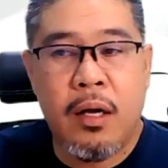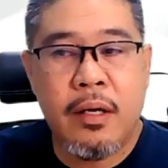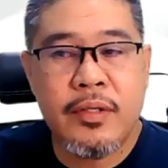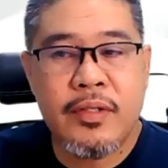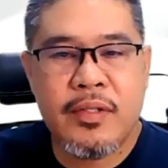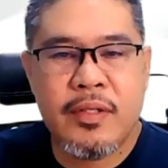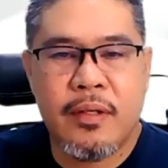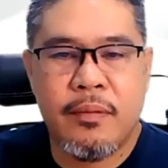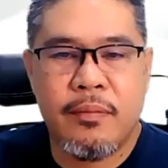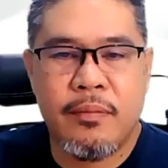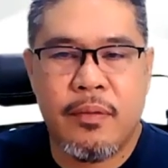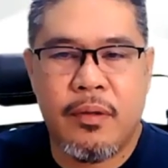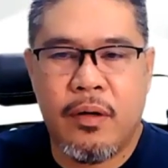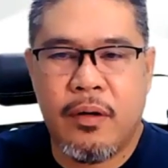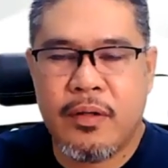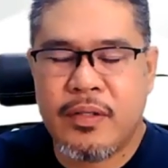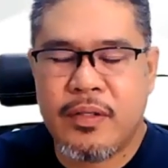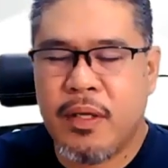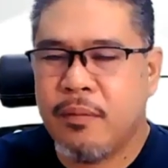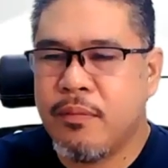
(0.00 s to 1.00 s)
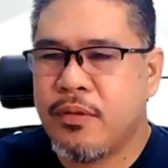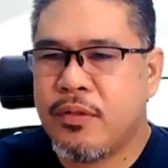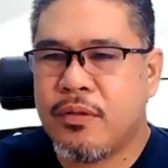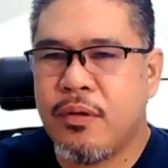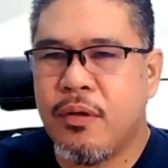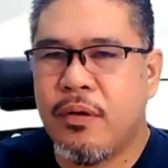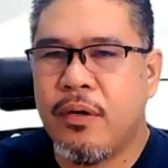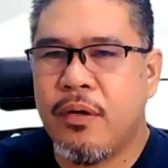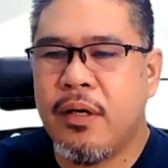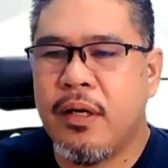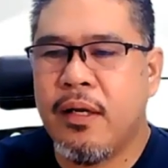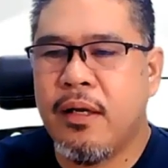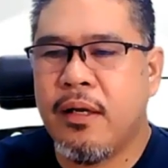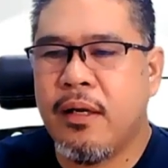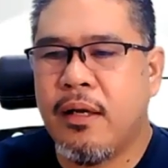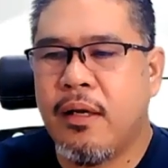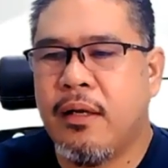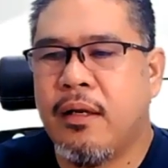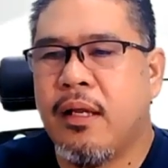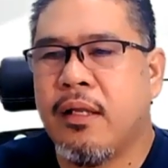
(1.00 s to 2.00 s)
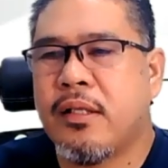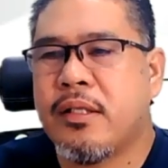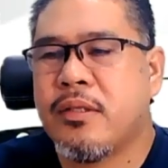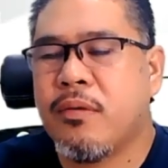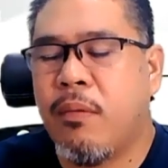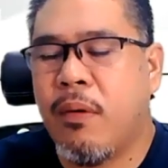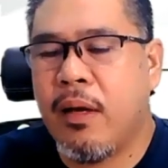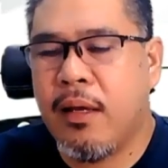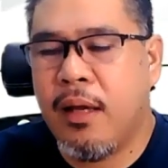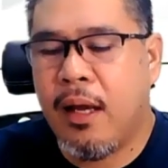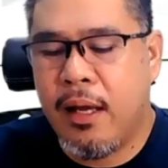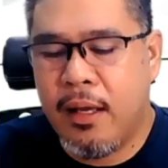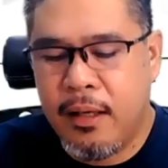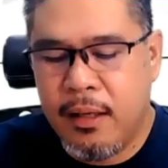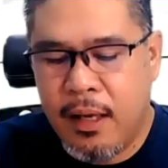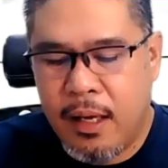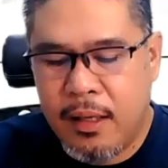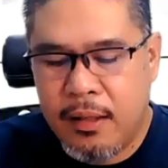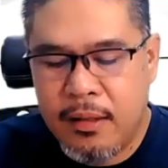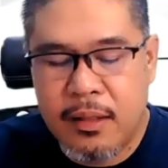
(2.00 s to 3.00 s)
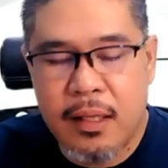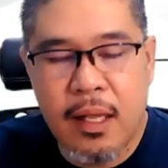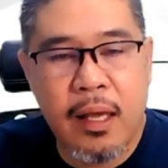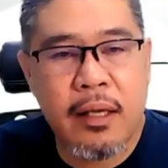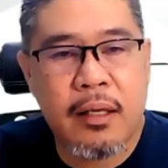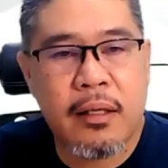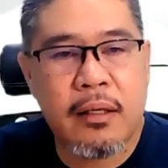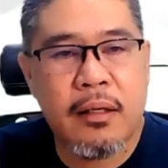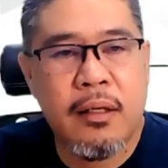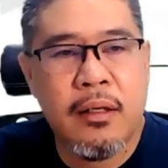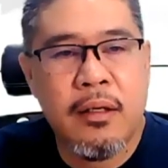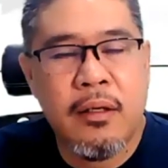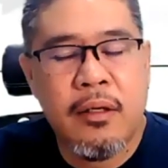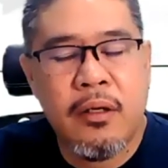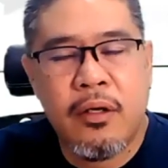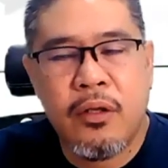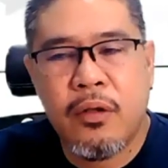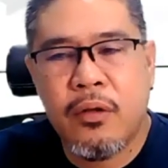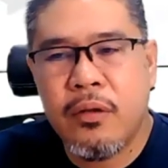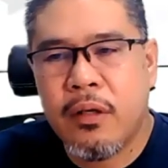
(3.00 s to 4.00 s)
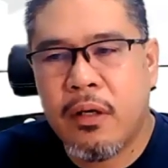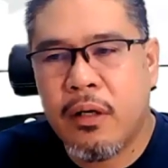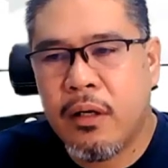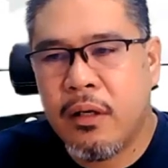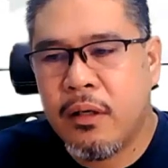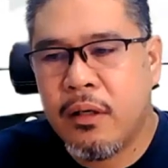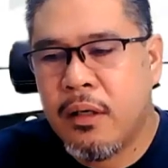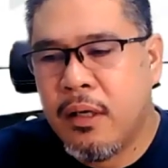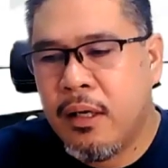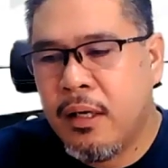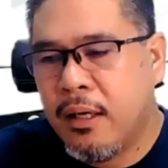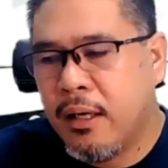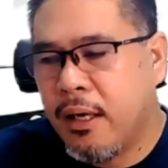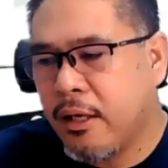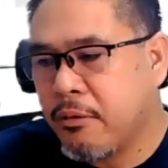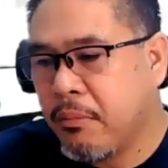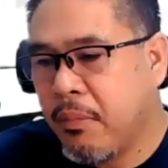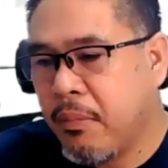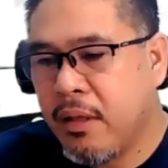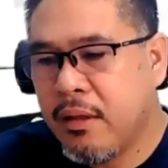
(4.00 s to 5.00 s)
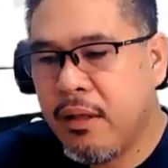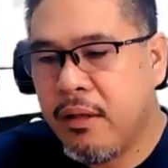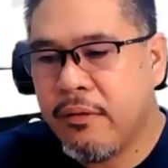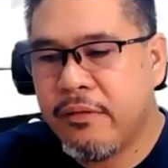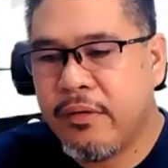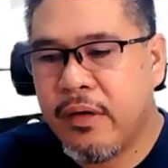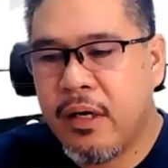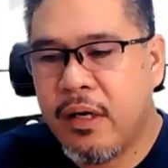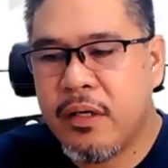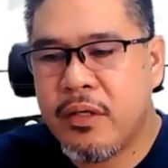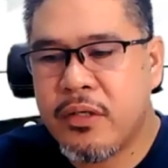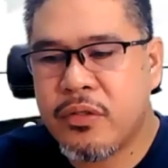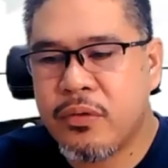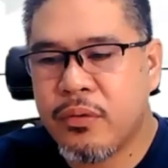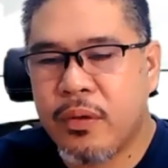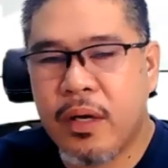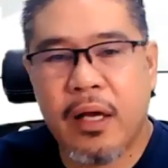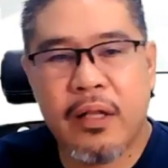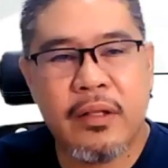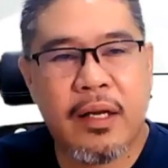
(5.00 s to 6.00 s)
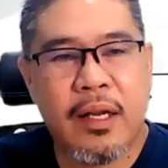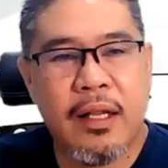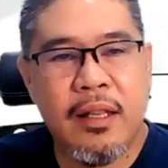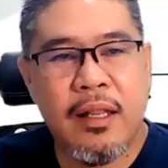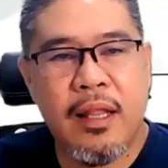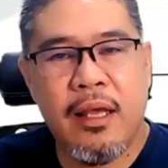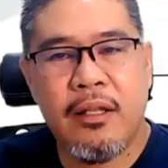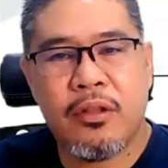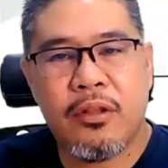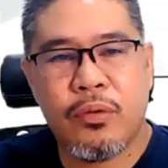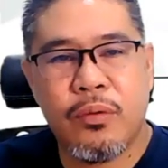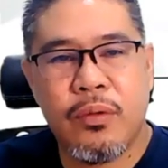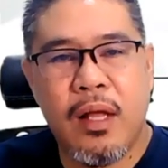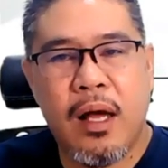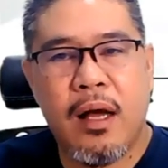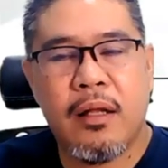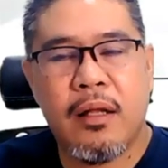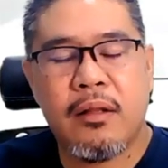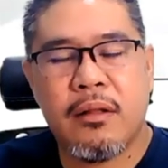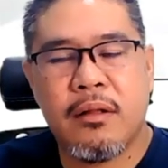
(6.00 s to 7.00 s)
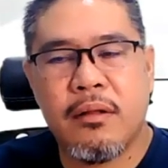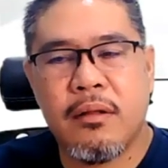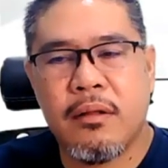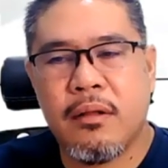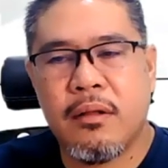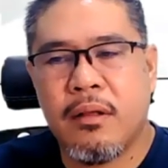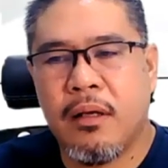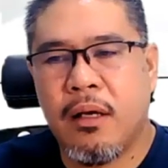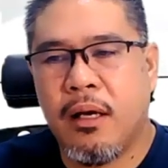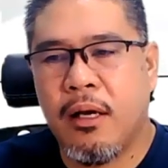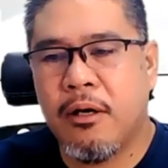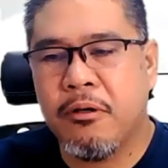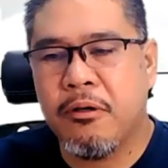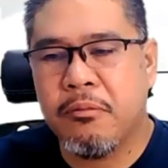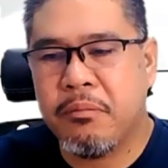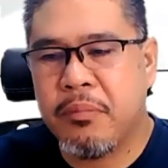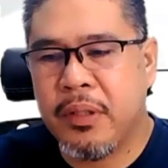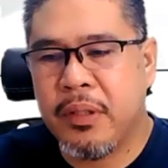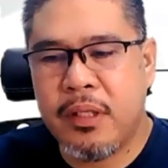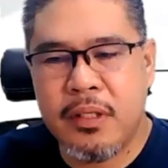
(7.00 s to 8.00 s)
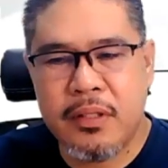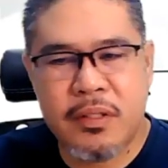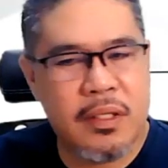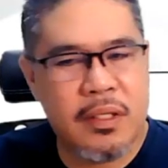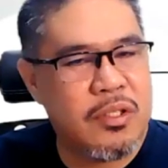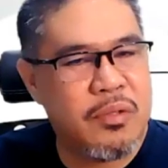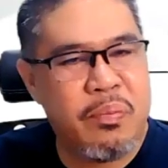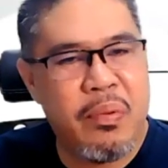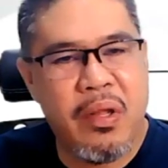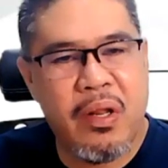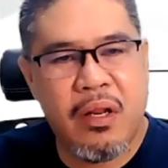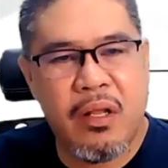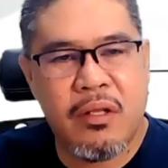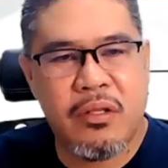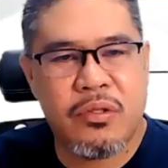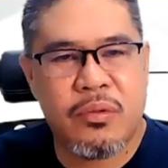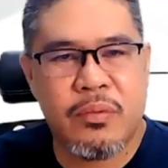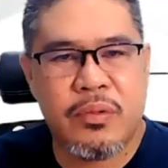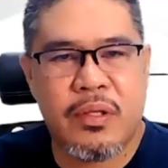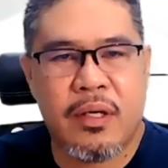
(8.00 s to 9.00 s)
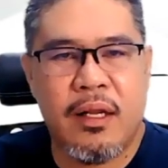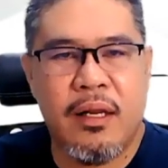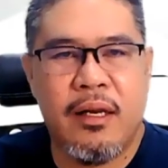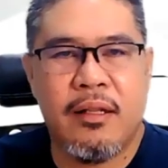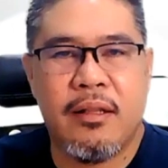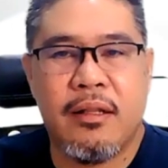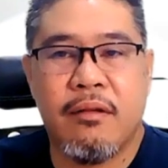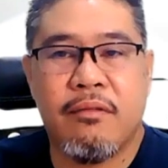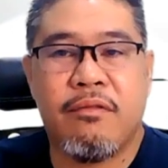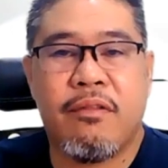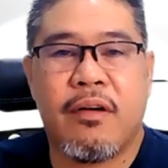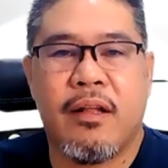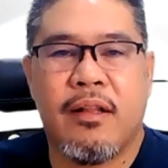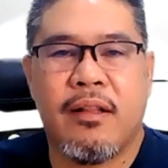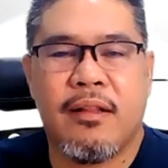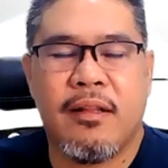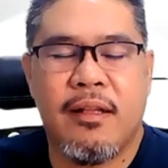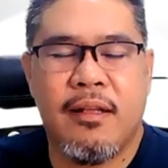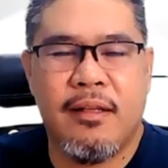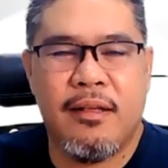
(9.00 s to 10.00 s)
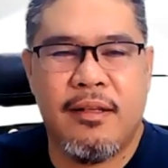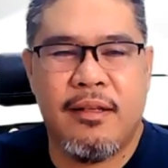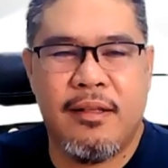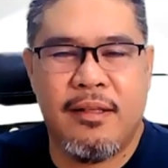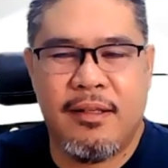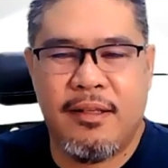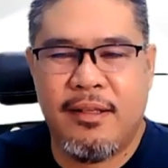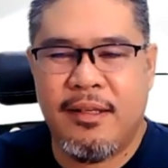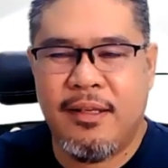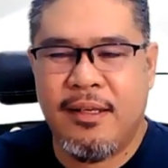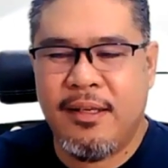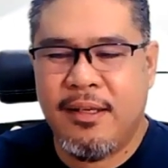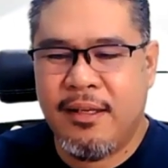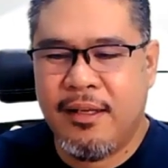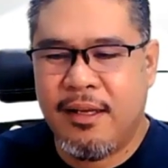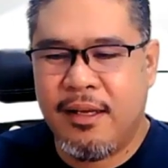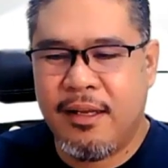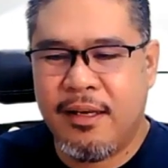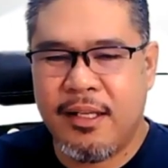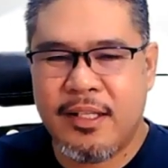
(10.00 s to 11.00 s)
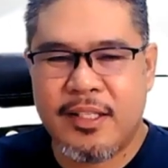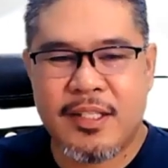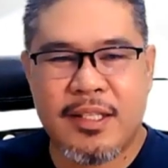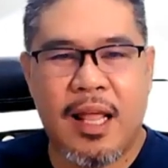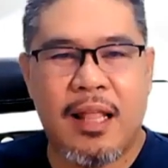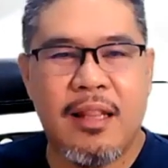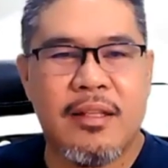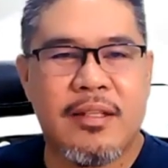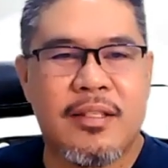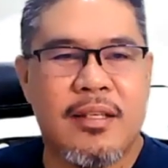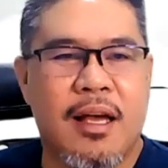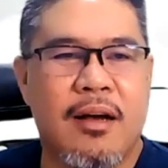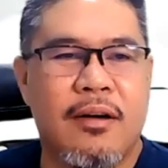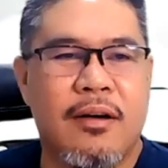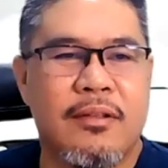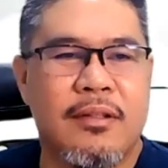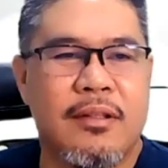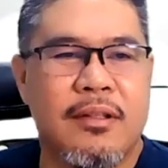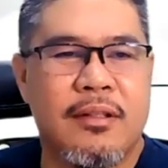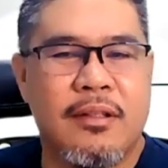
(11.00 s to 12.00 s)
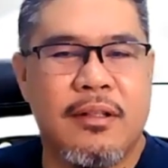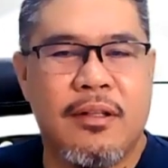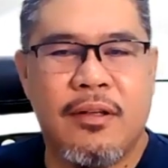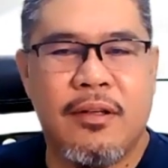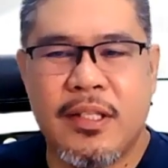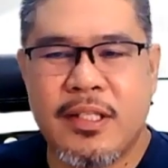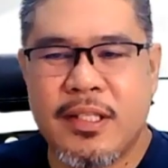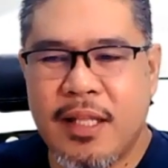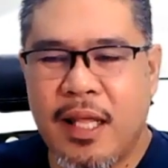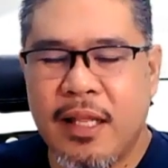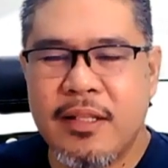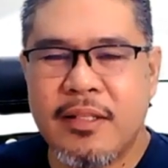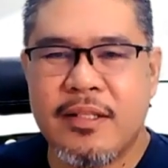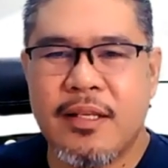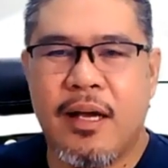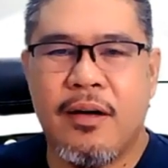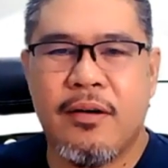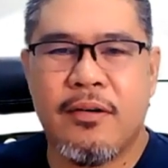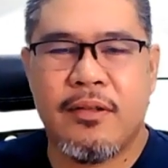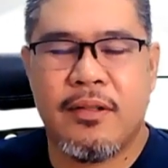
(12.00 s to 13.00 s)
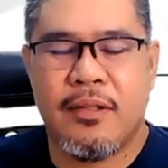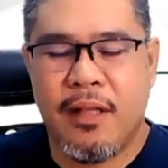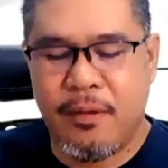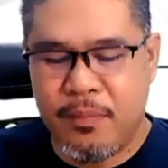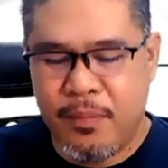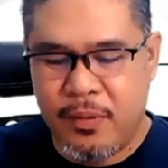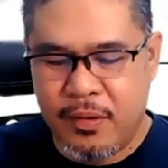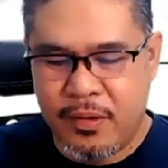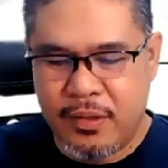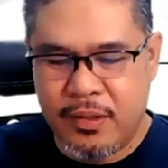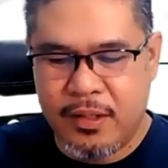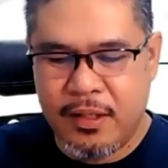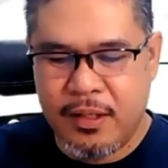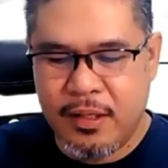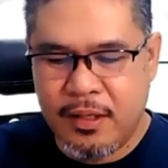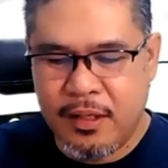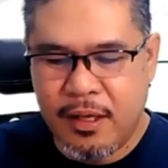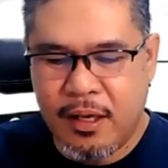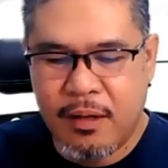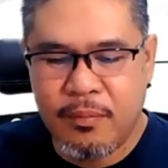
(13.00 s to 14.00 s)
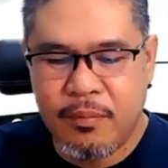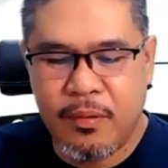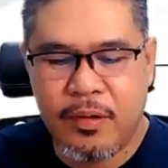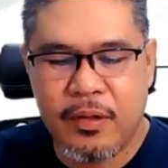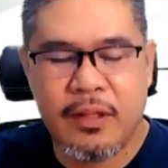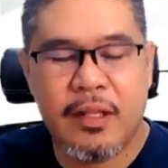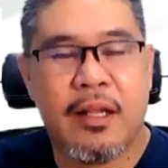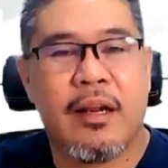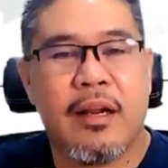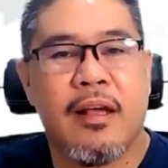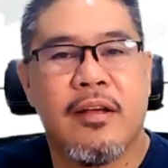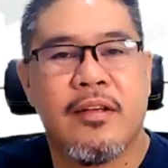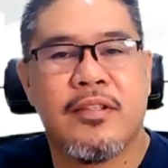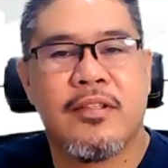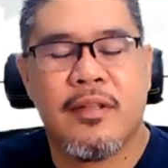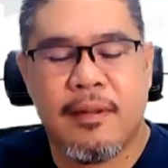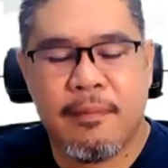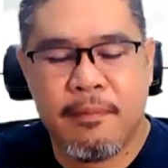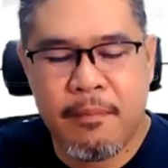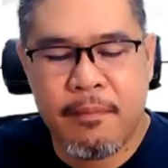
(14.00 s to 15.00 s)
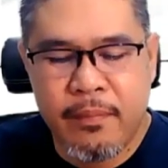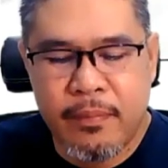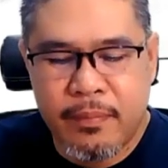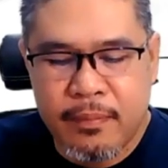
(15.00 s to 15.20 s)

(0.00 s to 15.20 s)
Awesome, awesome story. That's why I like, there are like many of us who can relate to that. But his experience was really different. And it stands out. No, it stands out among the rest.